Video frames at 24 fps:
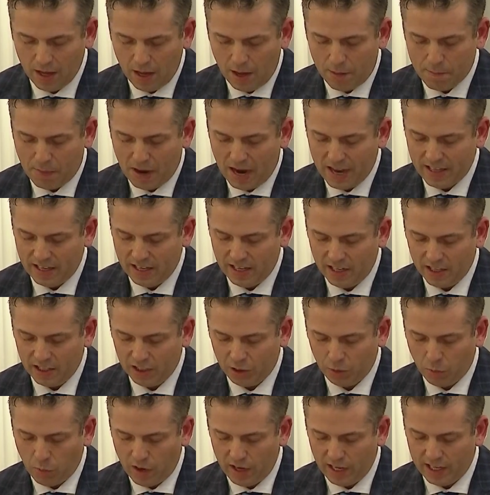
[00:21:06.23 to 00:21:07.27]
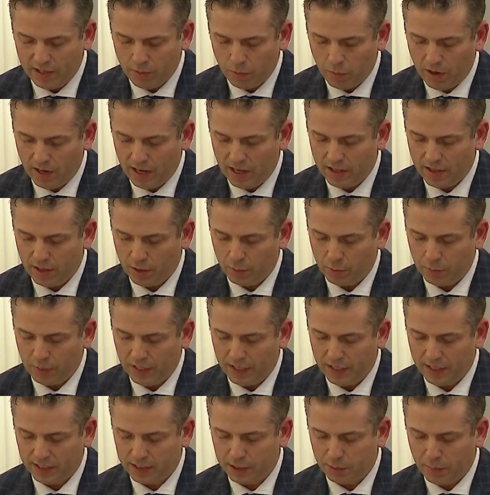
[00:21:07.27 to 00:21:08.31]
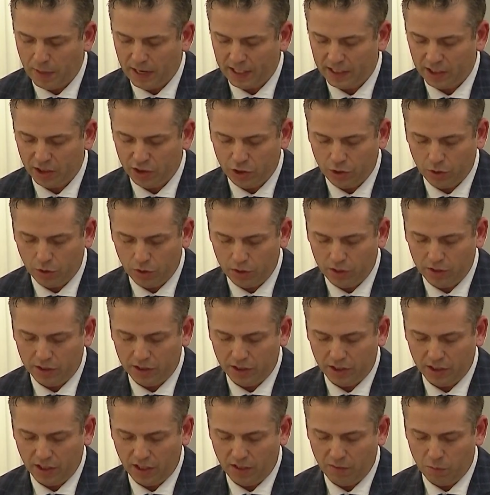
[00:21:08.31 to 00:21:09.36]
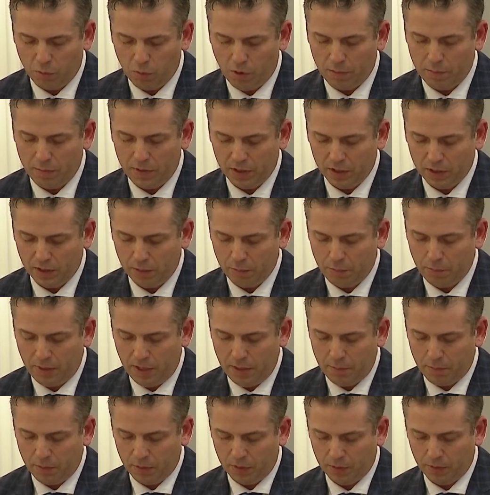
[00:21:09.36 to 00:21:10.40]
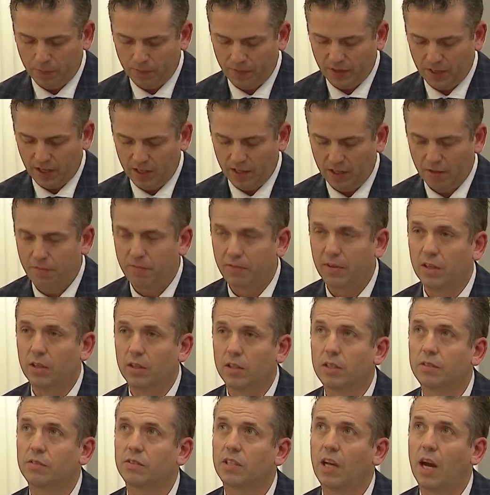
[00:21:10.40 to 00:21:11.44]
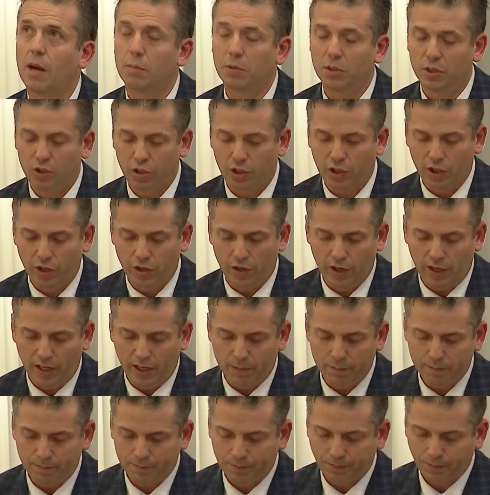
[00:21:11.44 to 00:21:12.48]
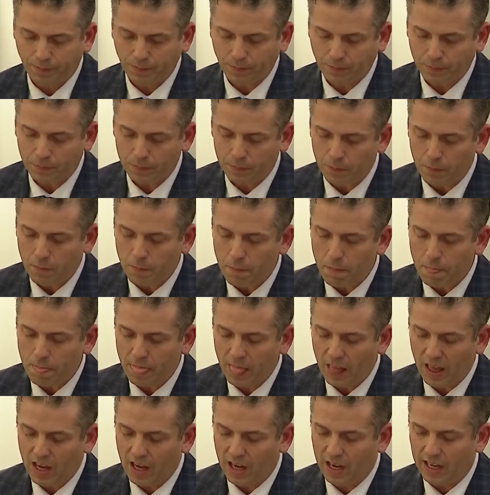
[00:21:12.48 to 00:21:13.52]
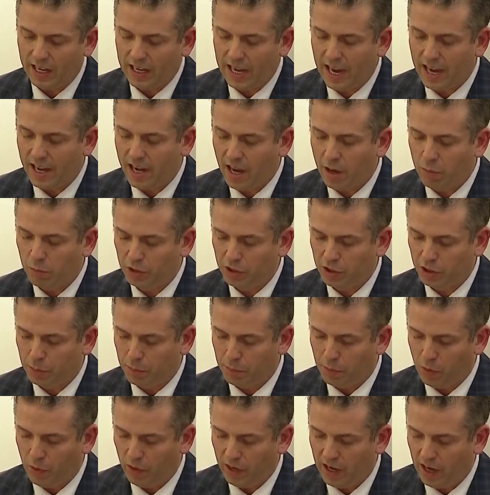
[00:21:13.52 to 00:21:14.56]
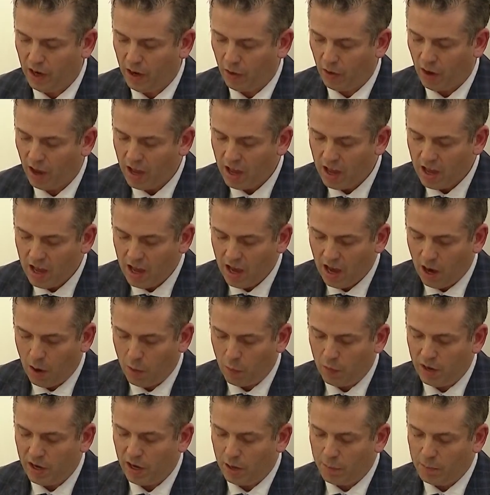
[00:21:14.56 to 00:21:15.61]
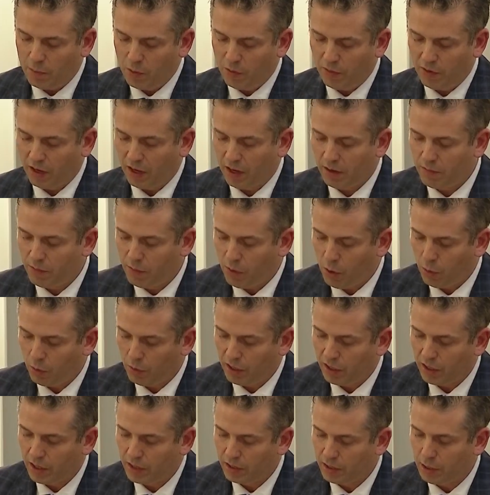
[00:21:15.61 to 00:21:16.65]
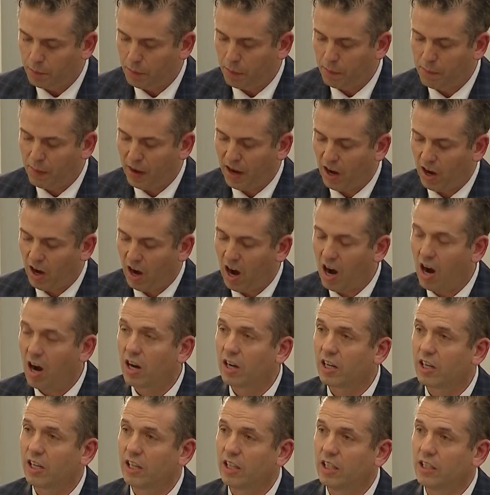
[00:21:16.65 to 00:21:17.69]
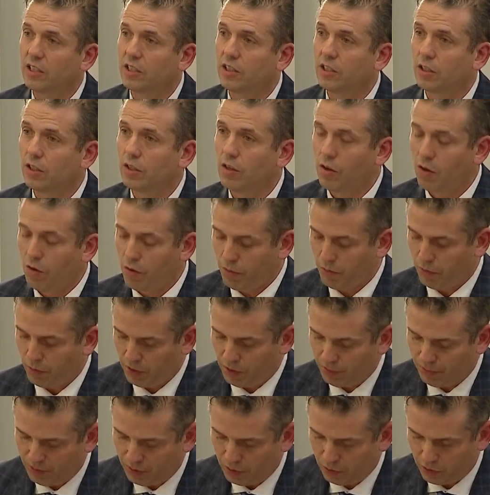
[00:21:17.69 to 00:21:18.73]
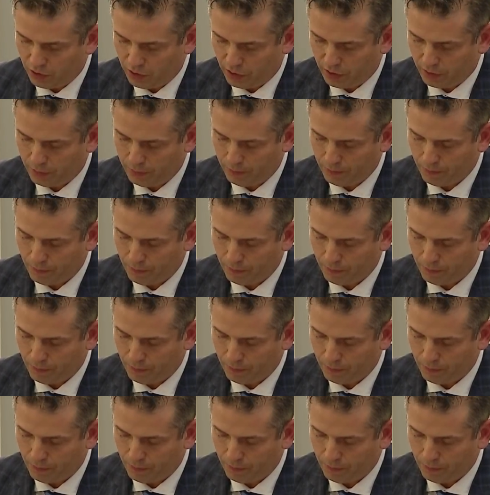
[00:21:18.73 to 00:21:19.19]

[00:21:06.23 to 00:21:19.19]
And by the year 2020, there will be an expected shortage of 1 million people in the field of cybersecurity. And again, I wish to point out how we are moving forward to prepare our kids for the future.